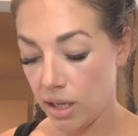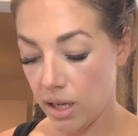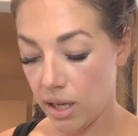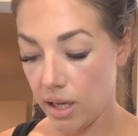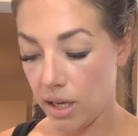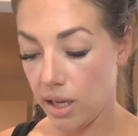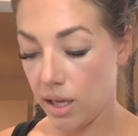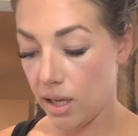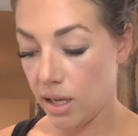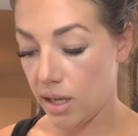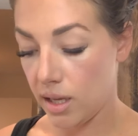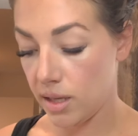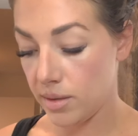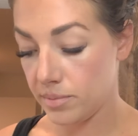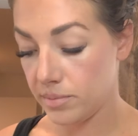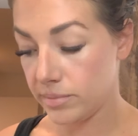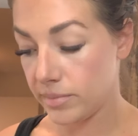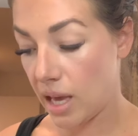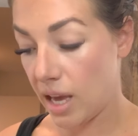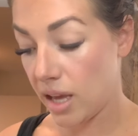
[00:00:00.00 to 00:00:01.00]

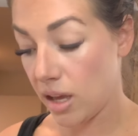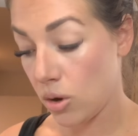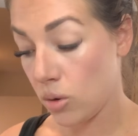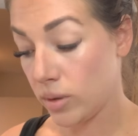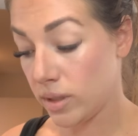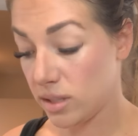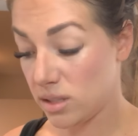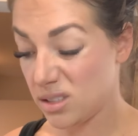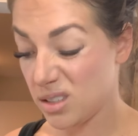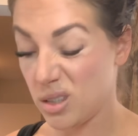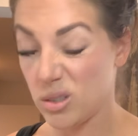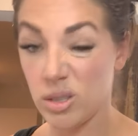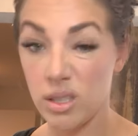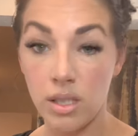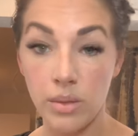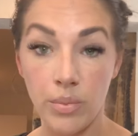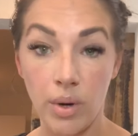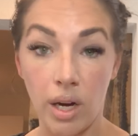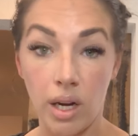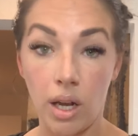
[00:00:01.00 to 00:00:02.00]
I always start with
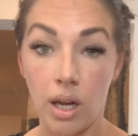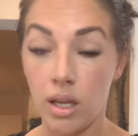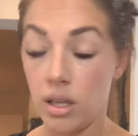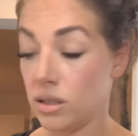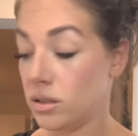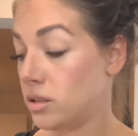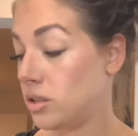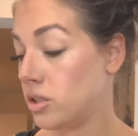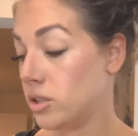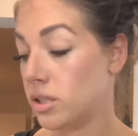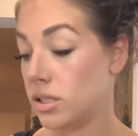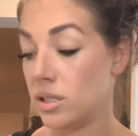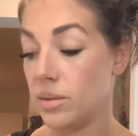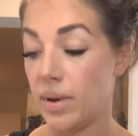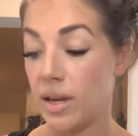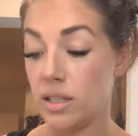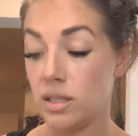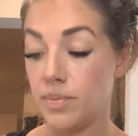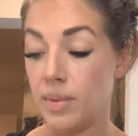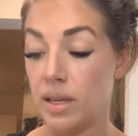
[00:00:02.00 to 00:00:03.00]
Sabrina. It's just the
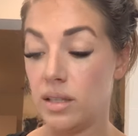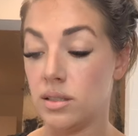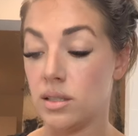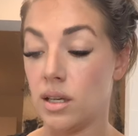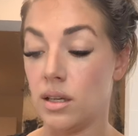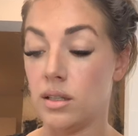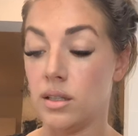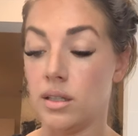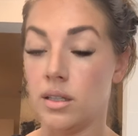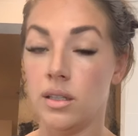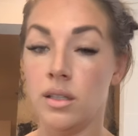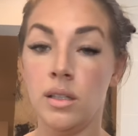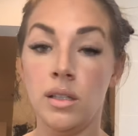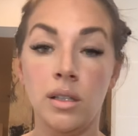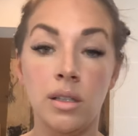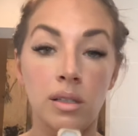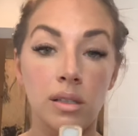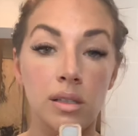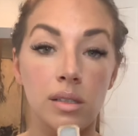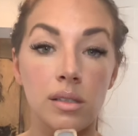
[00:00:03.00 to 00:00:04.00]
best base color.
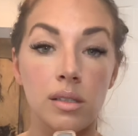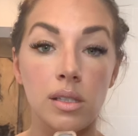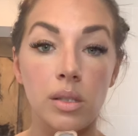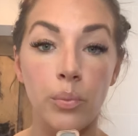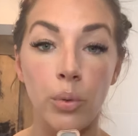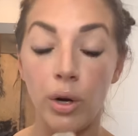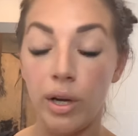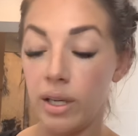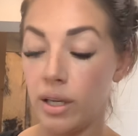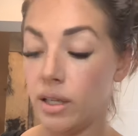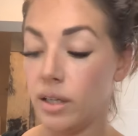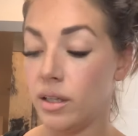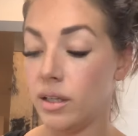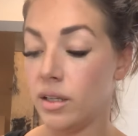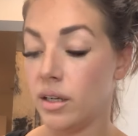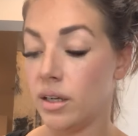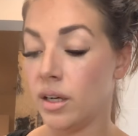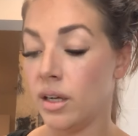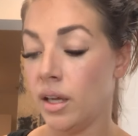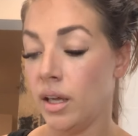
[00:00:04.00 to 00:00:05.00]
This is Sabrina
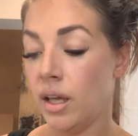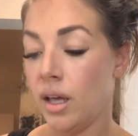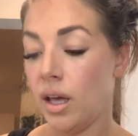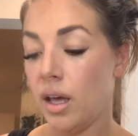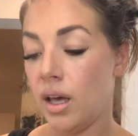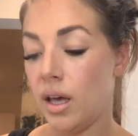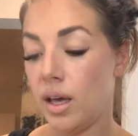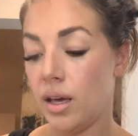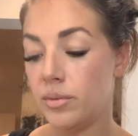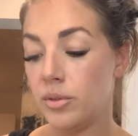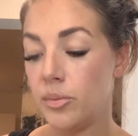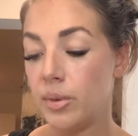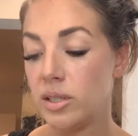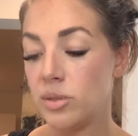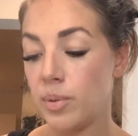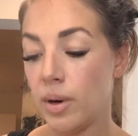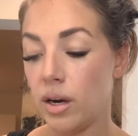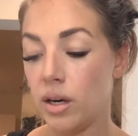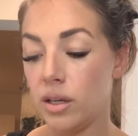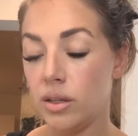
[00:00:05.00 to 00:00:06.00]
here. The
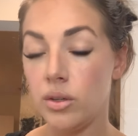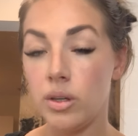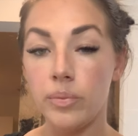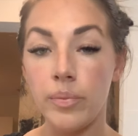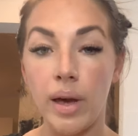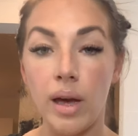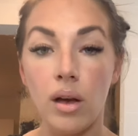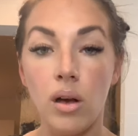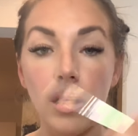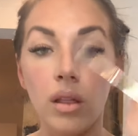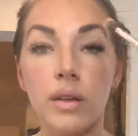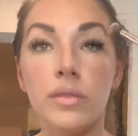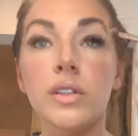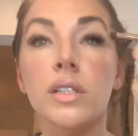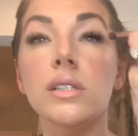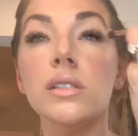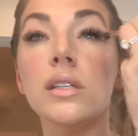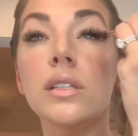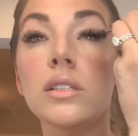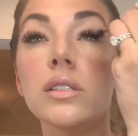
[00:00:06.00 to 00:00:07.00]
best part, you can buy all of
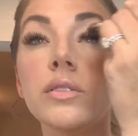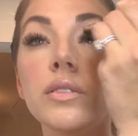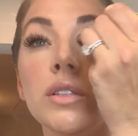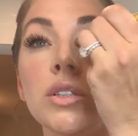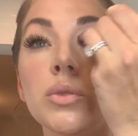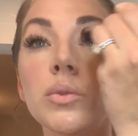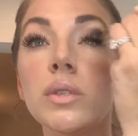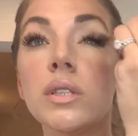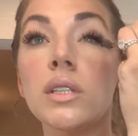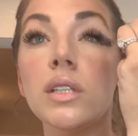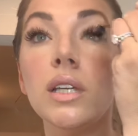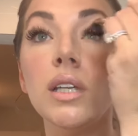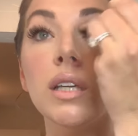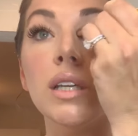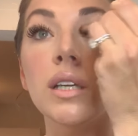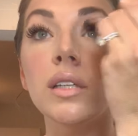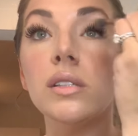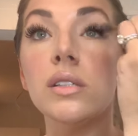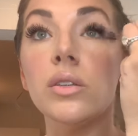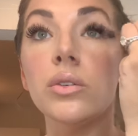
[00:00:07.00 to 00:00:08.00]
these individually,
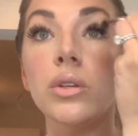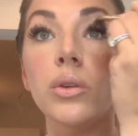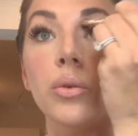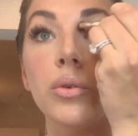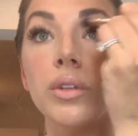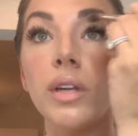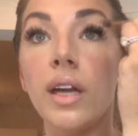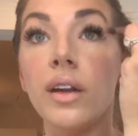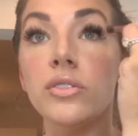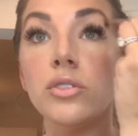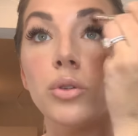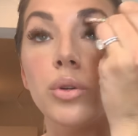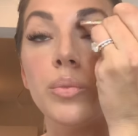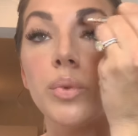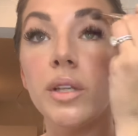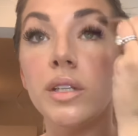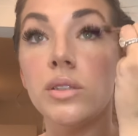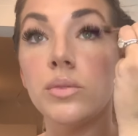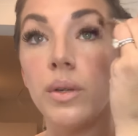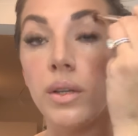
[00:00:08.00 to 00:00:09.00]
and so you only have to
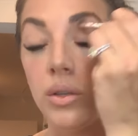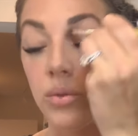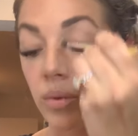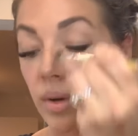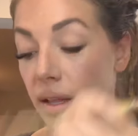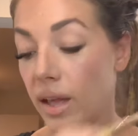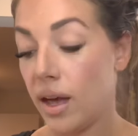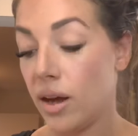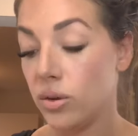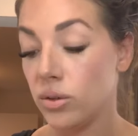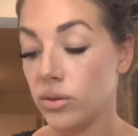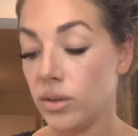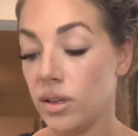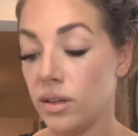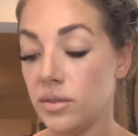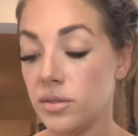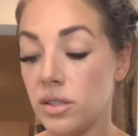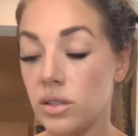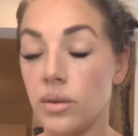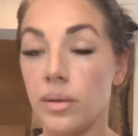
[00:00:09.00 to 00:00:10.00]
replace what you run out
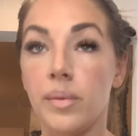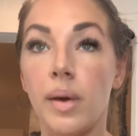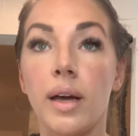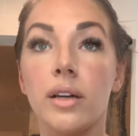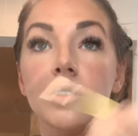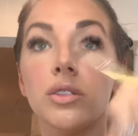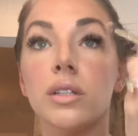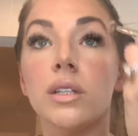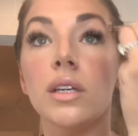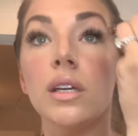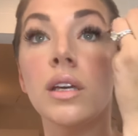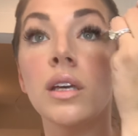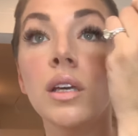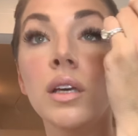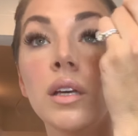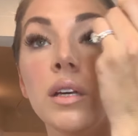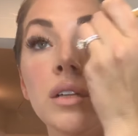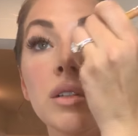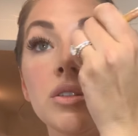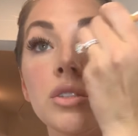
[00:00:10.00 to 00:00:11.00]
of. So I'm actually
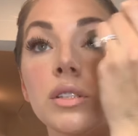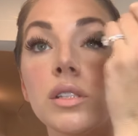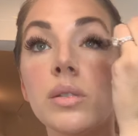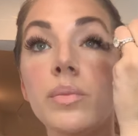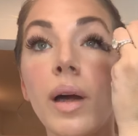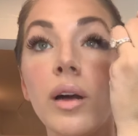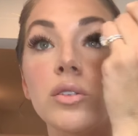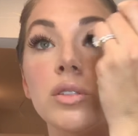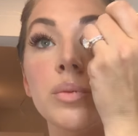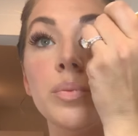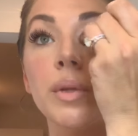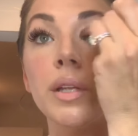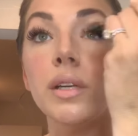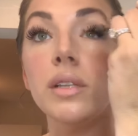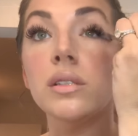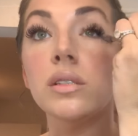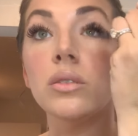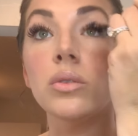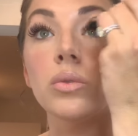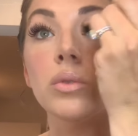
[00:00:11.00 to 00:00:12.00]
just about to
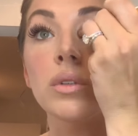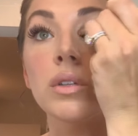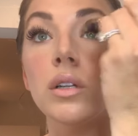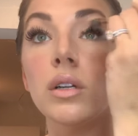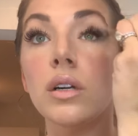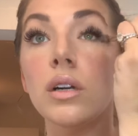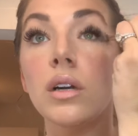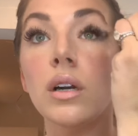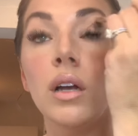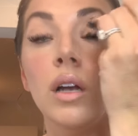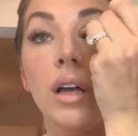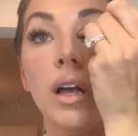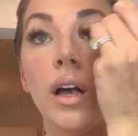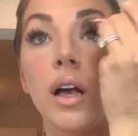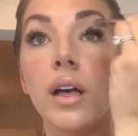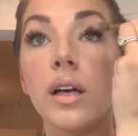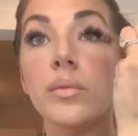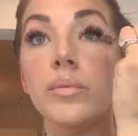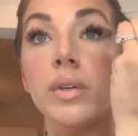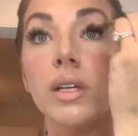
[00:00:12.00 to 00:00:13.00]
place an order
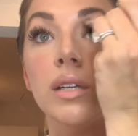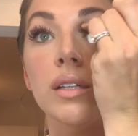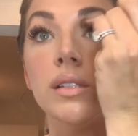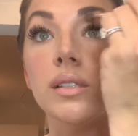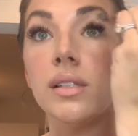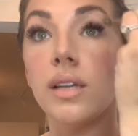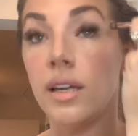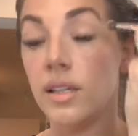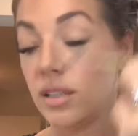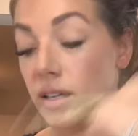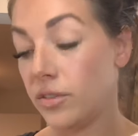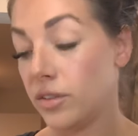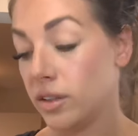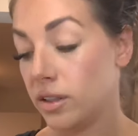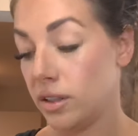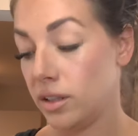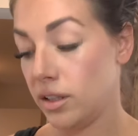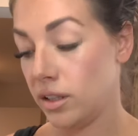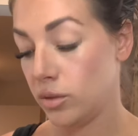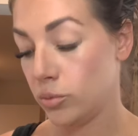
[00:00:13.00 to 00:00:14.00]
because I
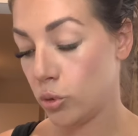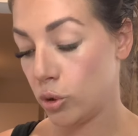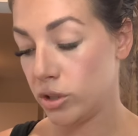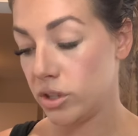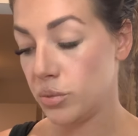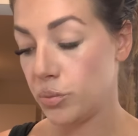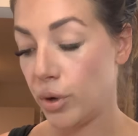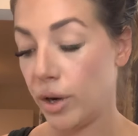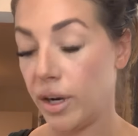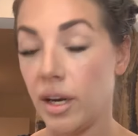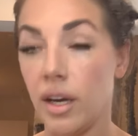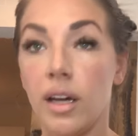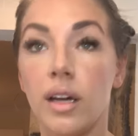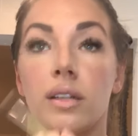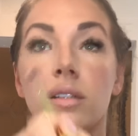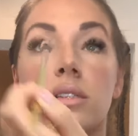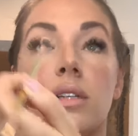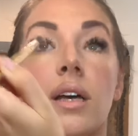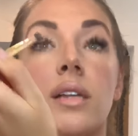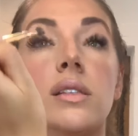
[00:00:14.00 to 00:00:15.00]
definitely need more Sabrina
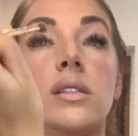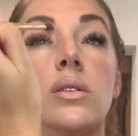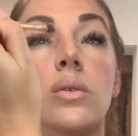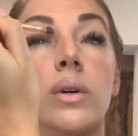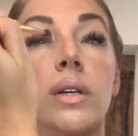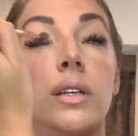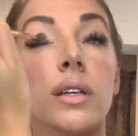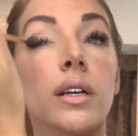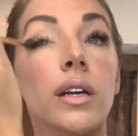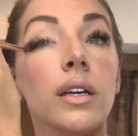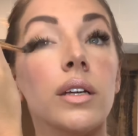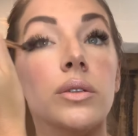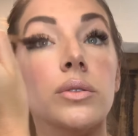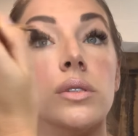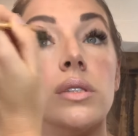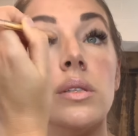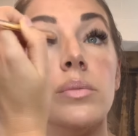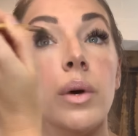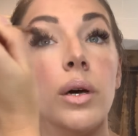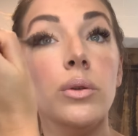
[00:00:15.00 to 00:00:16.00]
because that's the one that I
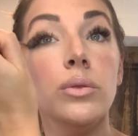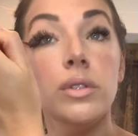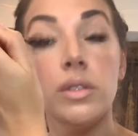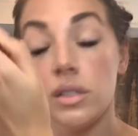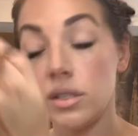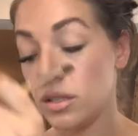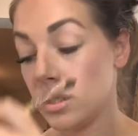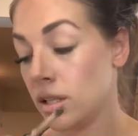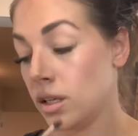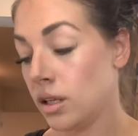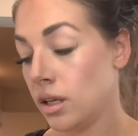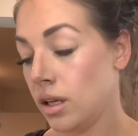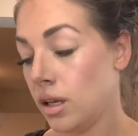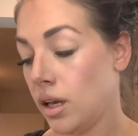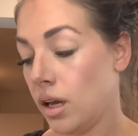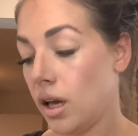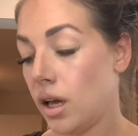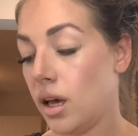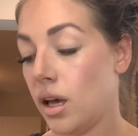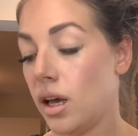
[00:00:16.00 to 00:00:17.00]
use the most.
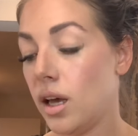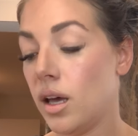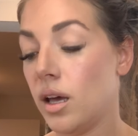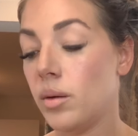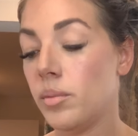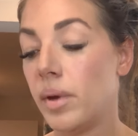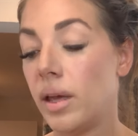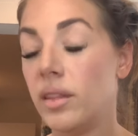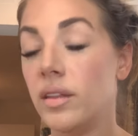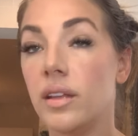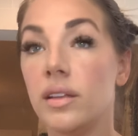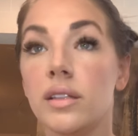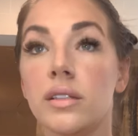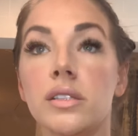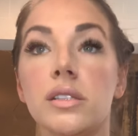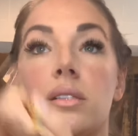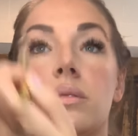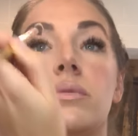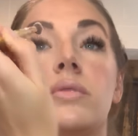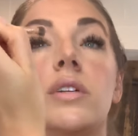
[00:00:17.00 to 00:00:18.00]
And then
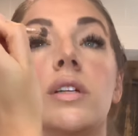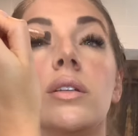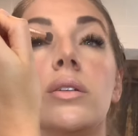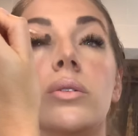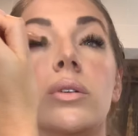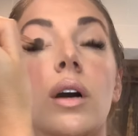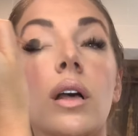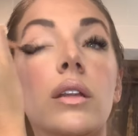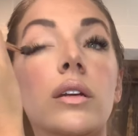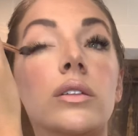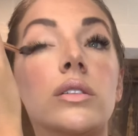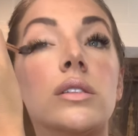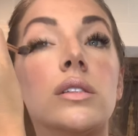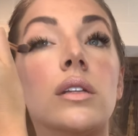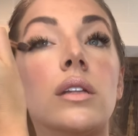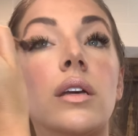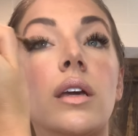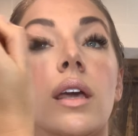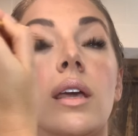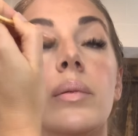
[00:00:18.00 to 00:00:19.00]
there's some fun new colors
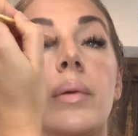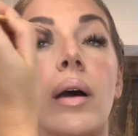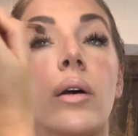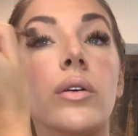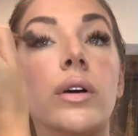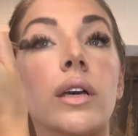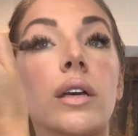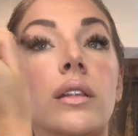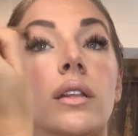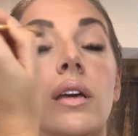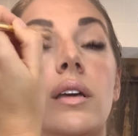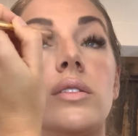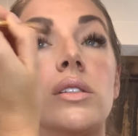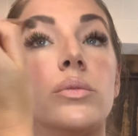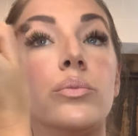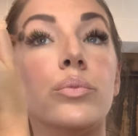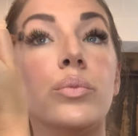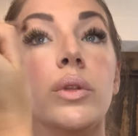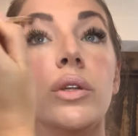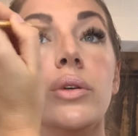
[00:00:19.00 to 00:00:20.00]
that they came out with. They have
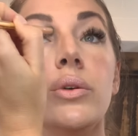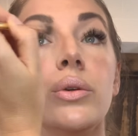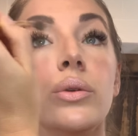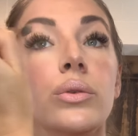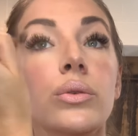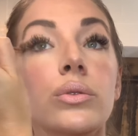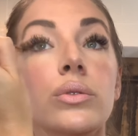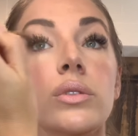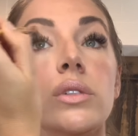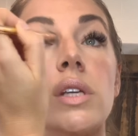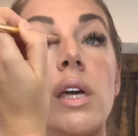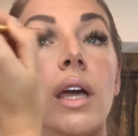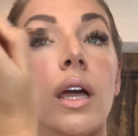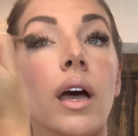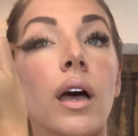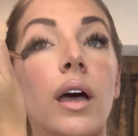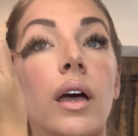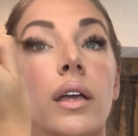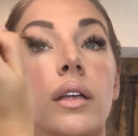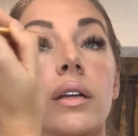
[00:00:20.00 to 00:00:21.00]
some blues,
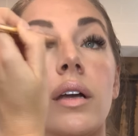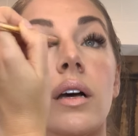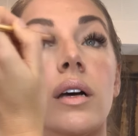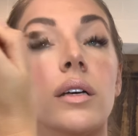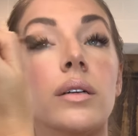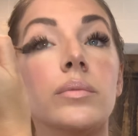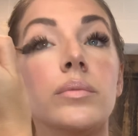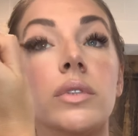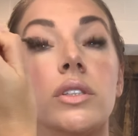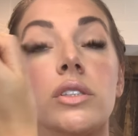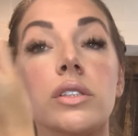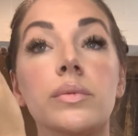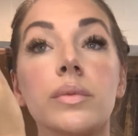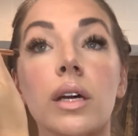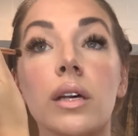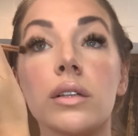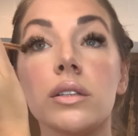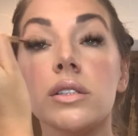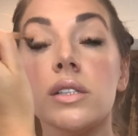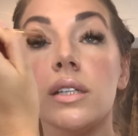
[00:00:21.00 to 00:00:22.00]
and there's some
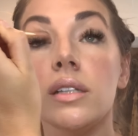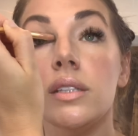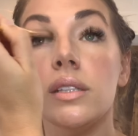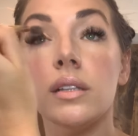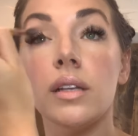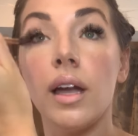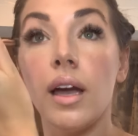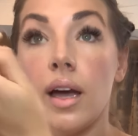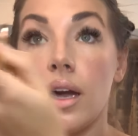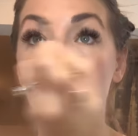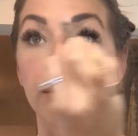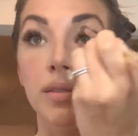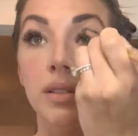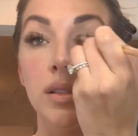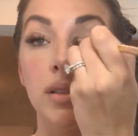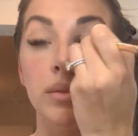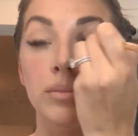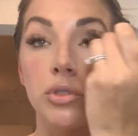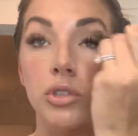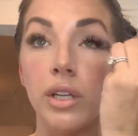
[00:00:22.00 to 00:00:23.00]
colors they didn't have,
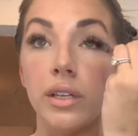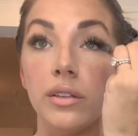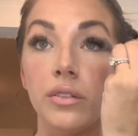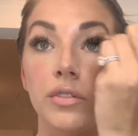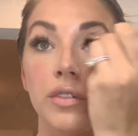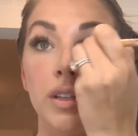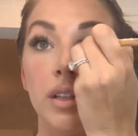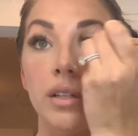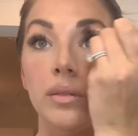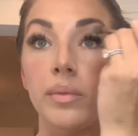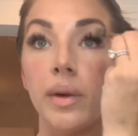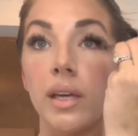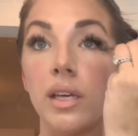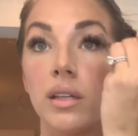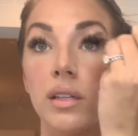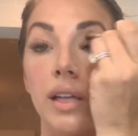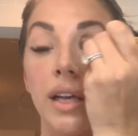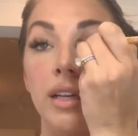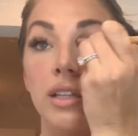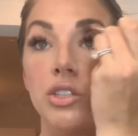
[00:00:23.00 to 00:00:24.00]
so I'm trying to fill in my
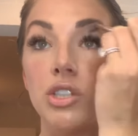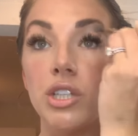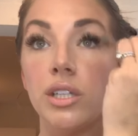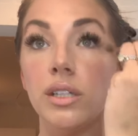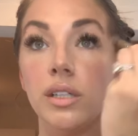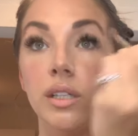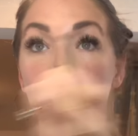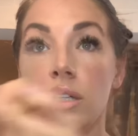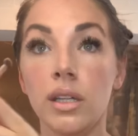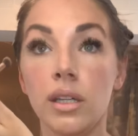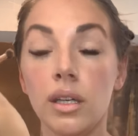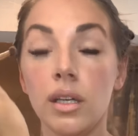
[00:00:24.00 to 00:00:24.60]
collection.